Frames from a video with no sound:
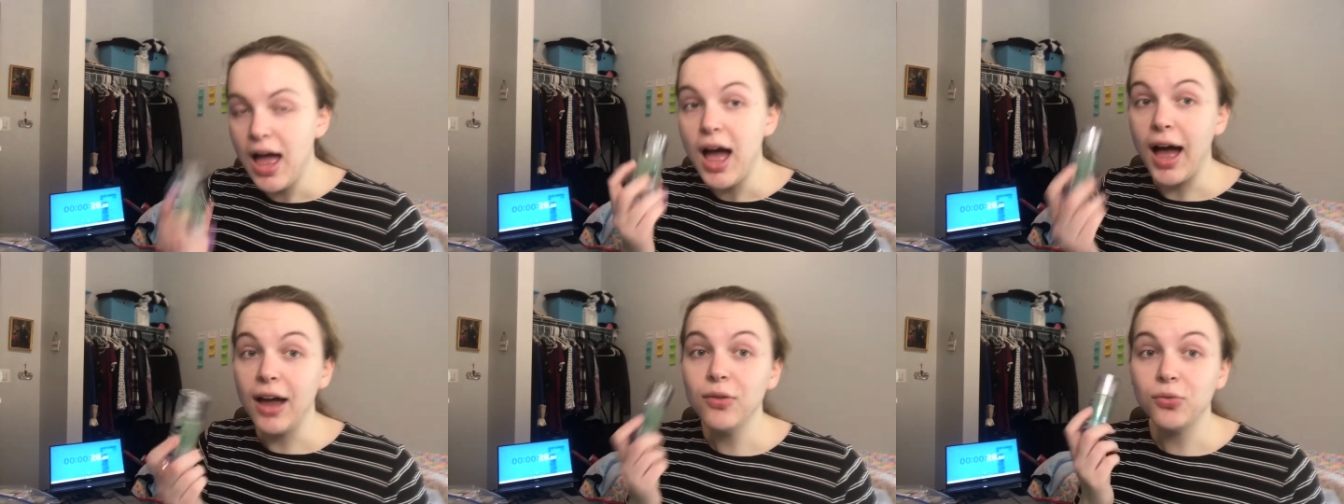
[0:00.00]

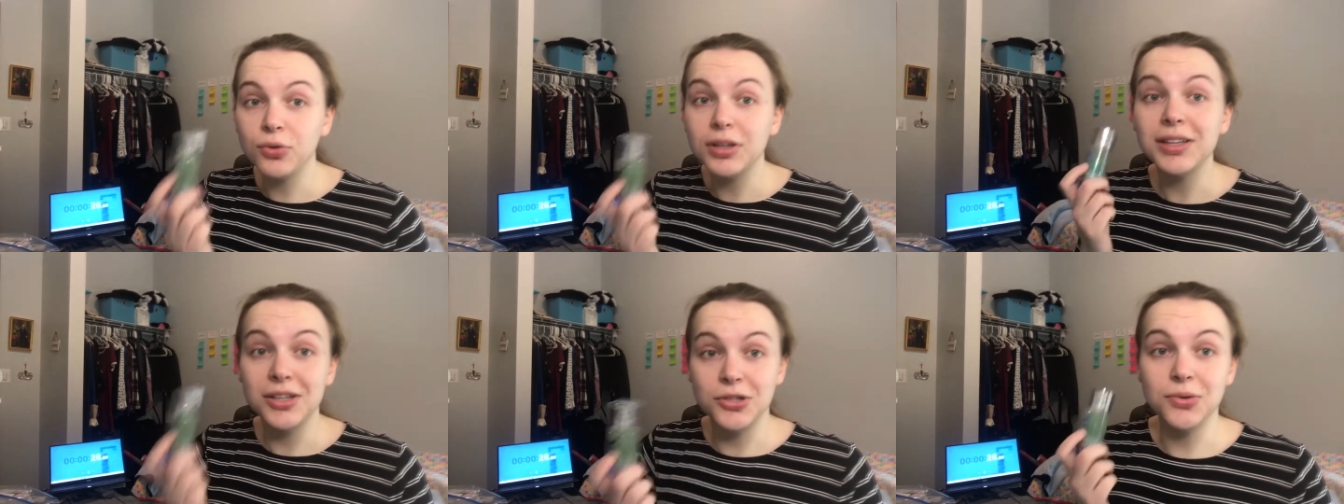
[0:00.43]
I
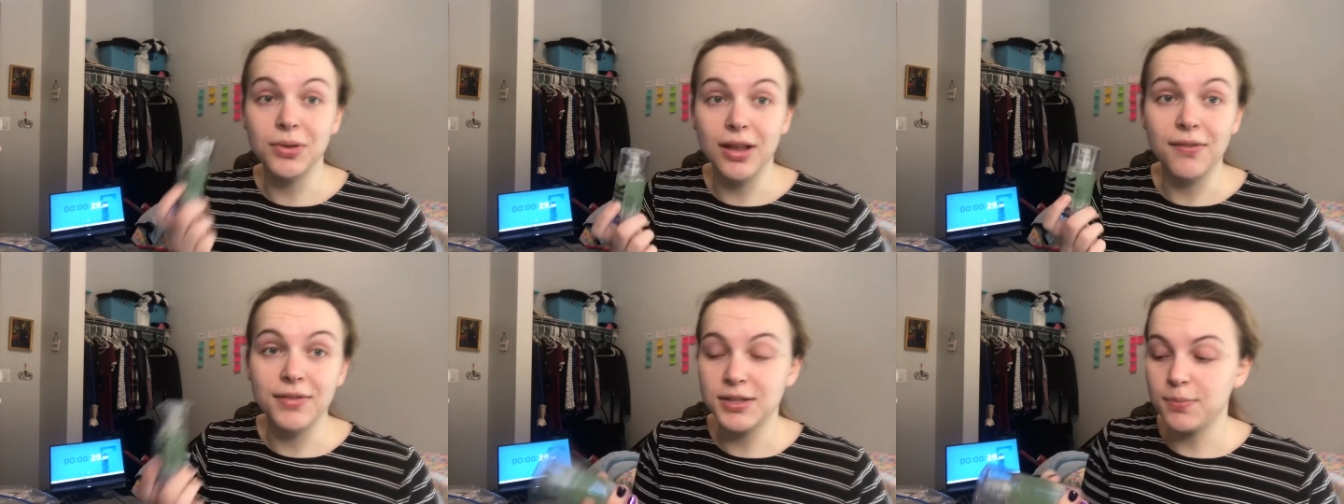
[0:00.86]
really do
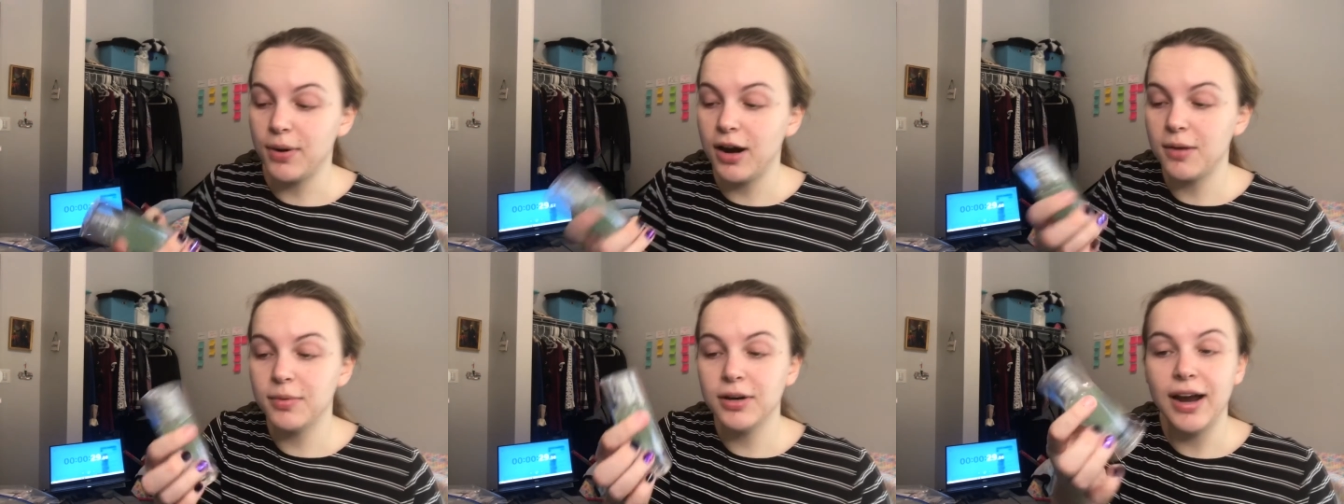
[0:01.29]
love this
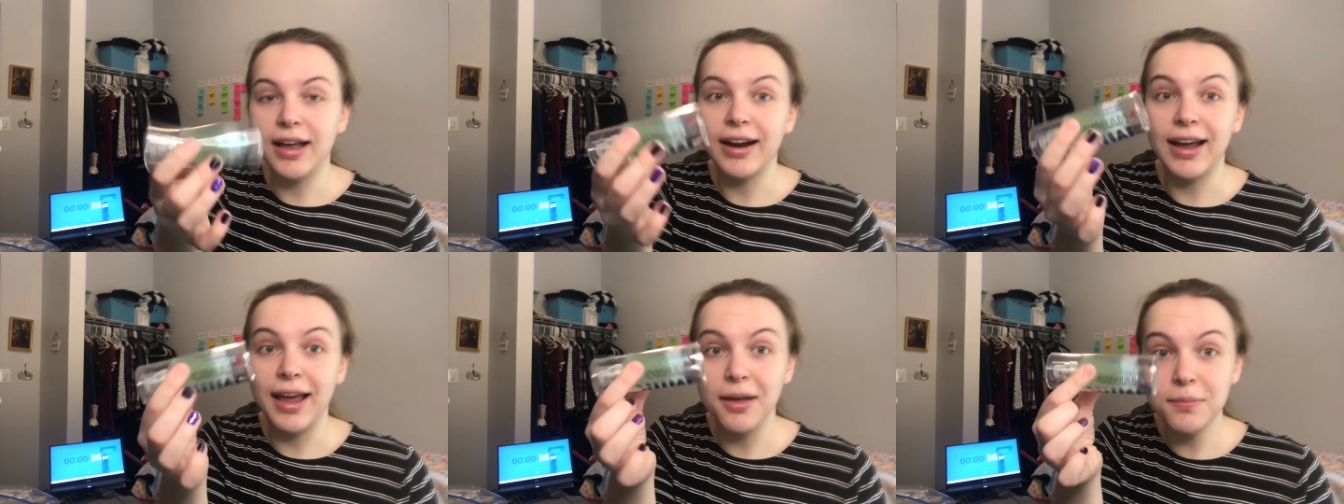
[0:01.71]
primer and
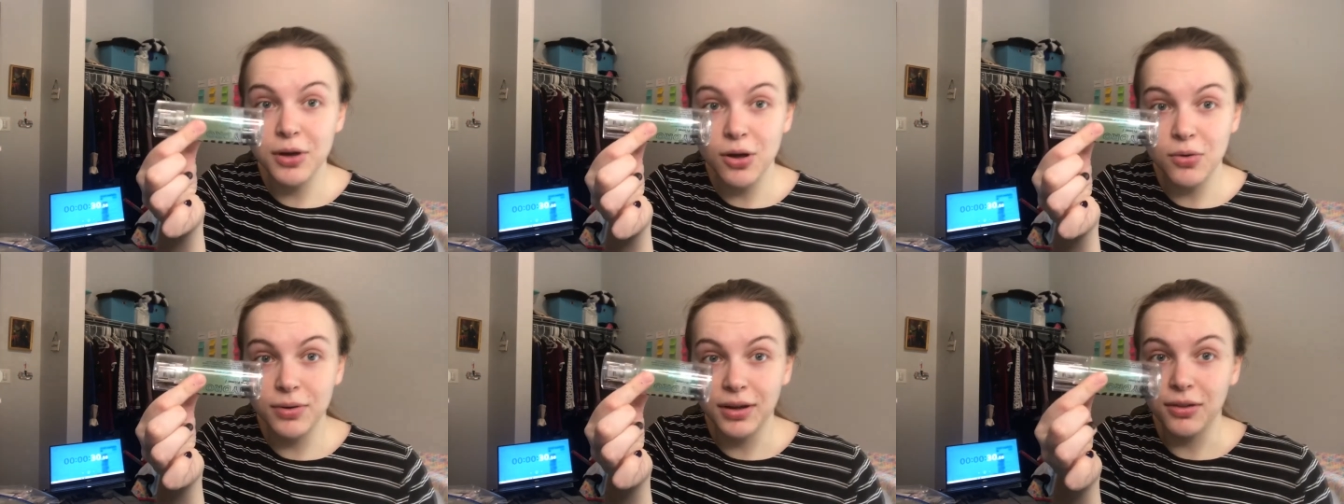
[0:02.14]
I am
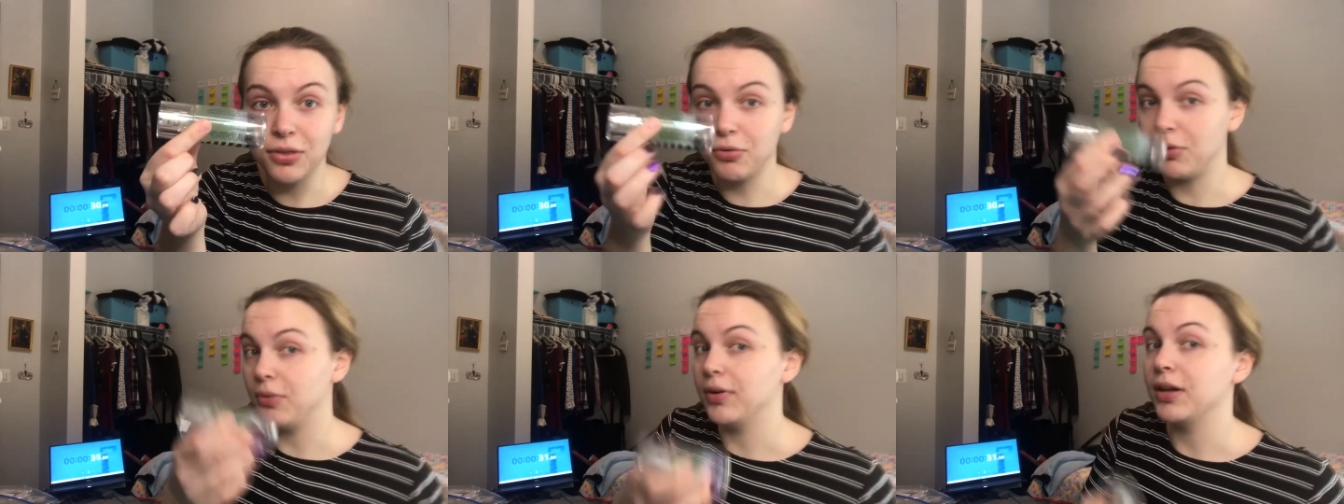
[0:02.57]
going
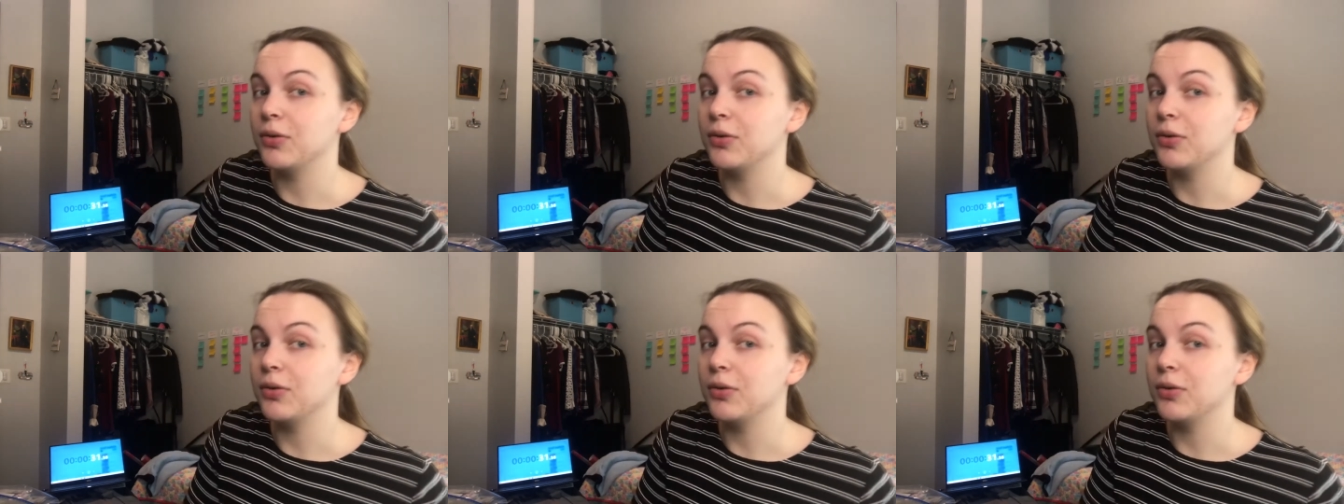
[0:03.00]
through it,